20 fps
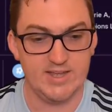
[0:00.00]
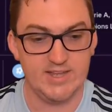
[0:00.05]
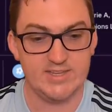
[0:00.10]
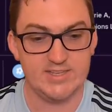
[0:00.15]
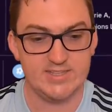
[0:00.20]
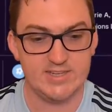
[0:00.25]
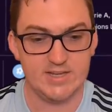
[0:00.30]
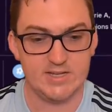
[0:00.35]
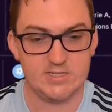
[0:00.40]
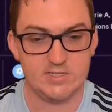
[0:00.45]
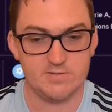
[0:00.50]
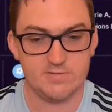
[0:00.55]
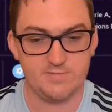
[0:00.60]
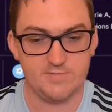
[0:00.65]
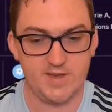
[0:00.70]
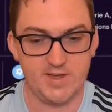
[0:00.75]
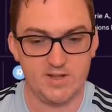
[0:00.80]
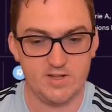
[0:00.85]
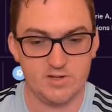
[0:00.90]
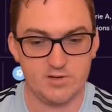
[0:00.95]
Is a
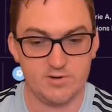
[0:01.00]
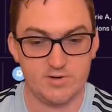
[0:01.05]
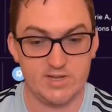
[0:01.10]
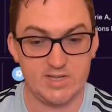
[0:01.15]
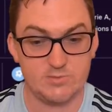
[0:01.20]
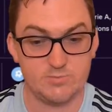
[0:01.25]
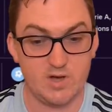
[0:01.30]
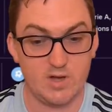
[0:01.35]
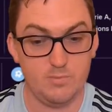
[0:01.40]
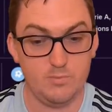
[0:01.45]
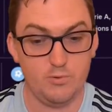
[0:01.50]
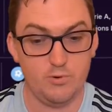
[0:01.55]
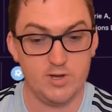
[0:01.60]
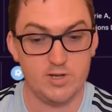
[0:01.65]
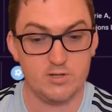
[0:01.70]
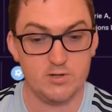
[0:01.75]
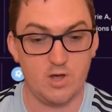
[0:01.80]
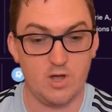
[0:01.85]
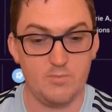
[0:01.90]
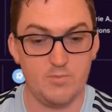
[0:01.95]
defender, and he's
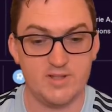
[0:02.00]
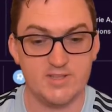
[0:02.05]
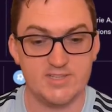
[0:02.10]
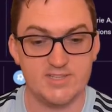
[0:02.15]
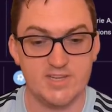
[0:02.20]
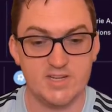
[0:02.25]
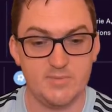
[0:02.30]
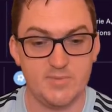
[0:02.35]
1.91